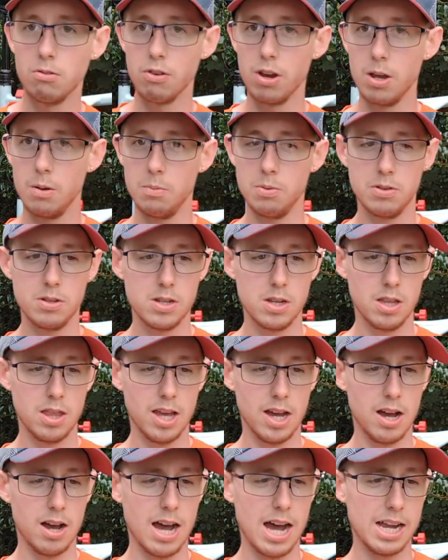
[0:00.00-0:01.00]
grips that
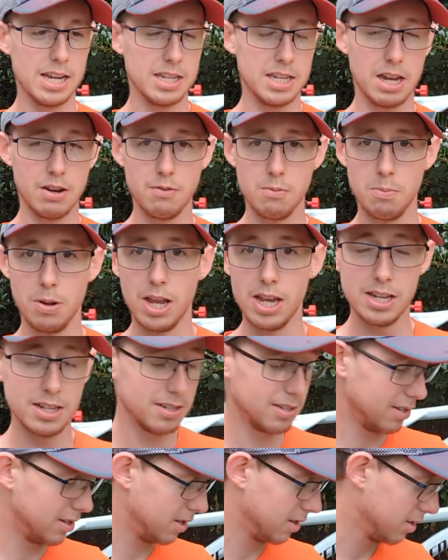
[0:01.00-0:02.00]
I had to get
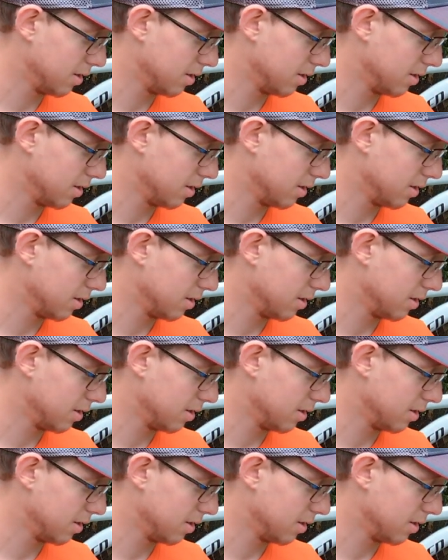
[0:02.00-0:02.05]
replaced.